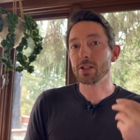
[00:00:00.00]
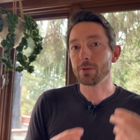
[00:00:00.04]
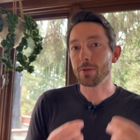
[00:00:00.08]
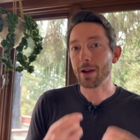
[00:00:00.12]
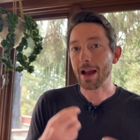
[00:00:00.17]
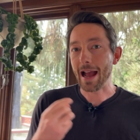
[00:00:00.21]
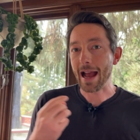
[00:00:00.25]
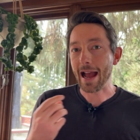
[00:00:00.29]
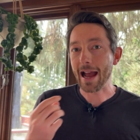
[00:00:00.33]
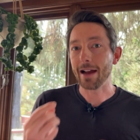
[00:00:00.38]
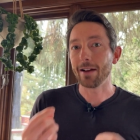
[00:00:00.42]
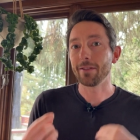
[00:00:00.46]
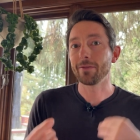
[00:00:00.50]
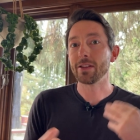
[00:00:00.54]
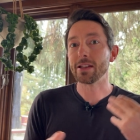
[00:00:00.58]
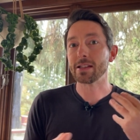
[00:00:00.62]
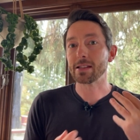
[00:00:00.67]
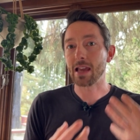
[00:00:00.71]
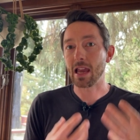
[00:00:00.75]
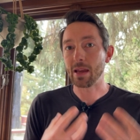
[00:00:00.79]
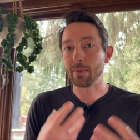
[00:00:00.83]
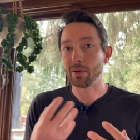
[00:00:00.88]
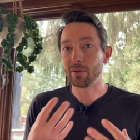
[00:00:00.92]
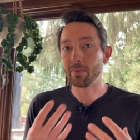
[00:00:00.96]
you have this
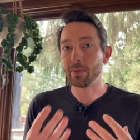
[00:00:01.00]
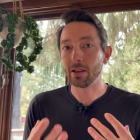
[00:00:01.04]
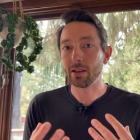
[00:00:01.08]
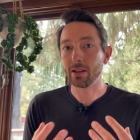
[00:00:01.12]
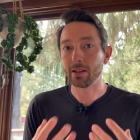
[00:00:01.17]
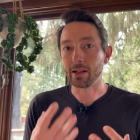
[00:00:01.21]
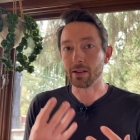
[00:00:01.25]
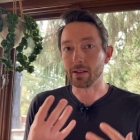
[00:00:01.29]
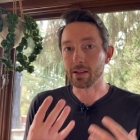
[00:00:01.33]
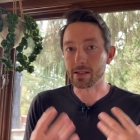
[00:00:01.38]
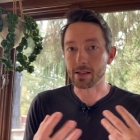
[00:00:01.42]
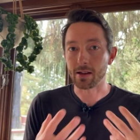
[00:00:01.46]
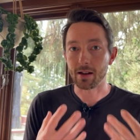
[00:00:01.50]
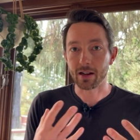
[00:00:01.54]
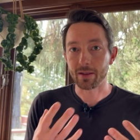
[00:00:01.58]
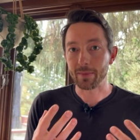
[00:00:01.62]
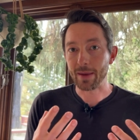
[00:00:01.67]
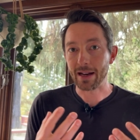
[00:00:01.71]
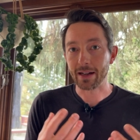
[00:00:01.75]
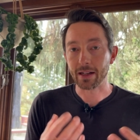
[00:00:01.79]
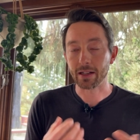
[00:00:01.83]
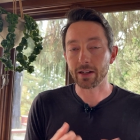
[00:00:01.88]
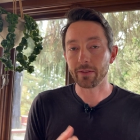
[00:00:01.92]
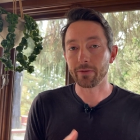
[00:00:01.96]
capability, this
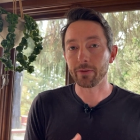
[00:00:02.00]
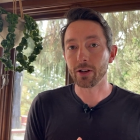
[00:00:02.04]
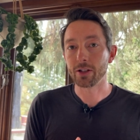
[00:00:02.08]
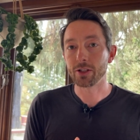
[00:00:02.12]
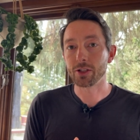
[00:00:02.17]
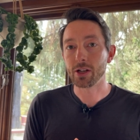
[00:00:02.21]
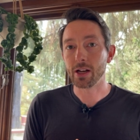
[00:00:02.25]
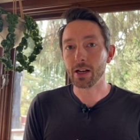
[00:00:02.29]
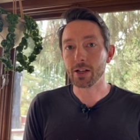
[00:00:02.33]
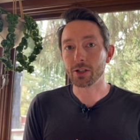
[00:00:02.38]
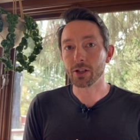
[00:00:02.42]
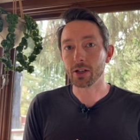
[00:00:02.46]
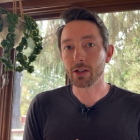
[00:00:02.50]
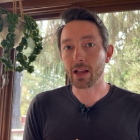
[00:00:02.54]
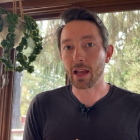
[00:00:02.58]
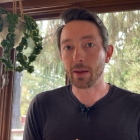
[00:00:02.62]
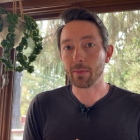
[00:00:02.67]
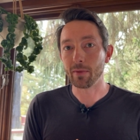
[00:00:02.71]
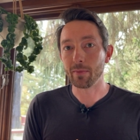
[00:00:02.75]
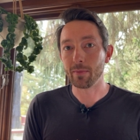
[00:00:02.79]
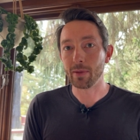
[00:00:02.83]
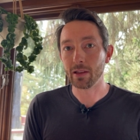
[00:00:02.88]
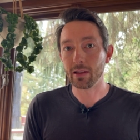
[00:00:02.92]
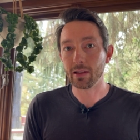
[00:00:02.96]
automatic differentiation
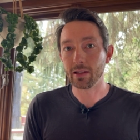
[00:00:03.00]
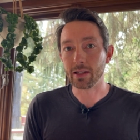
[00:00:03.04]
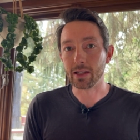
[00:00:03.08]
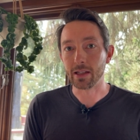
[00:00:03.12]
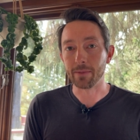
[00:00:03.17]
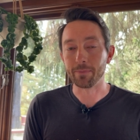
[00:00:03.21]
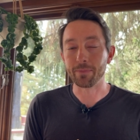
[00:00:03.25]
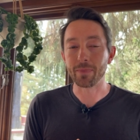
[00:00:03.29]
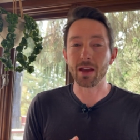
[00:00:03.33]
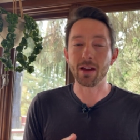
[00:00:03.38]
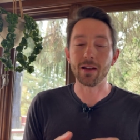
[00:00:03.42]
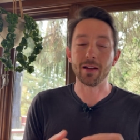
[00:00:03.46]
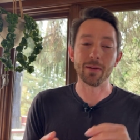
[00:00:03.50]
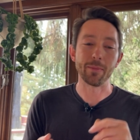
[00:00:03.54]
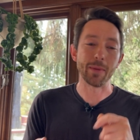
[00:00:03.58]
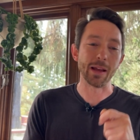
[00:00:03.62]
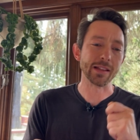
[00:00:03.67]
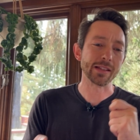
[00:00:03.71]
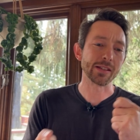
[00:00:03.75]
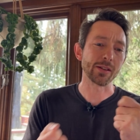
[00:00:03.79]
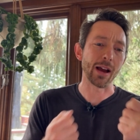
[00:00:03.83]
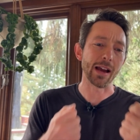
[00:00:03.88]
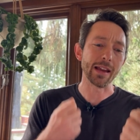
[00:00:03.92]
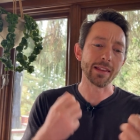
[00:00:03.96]
capability. Um,
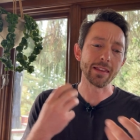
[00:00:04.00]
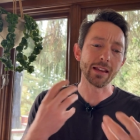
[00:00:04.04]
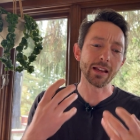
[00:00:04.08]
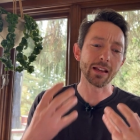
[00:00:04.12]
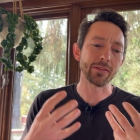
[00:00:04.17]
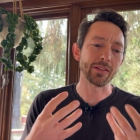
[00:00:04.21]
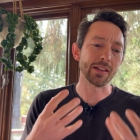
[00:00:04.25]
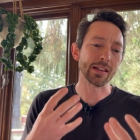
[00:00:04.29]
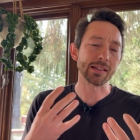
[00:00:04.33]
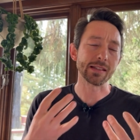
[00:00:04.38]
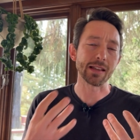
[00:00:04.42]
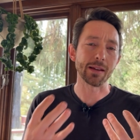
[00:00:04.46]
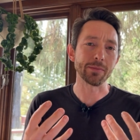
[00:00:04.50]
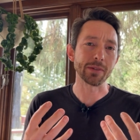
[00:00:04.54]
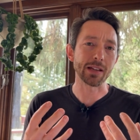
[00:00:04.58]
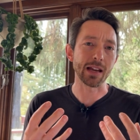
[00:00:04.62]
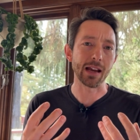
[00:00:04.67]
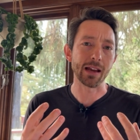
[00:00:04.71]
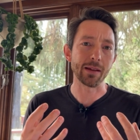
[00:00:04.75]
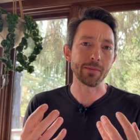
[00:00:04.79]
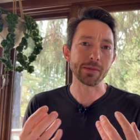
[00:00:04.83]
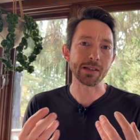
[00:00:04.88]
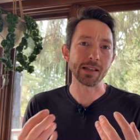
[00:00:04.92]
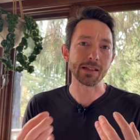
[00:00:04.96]
and so I think of this
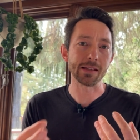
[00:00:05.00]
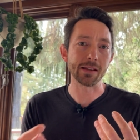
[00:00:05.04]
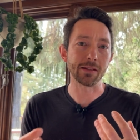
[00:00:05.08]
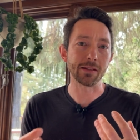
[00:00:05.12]
sometimes as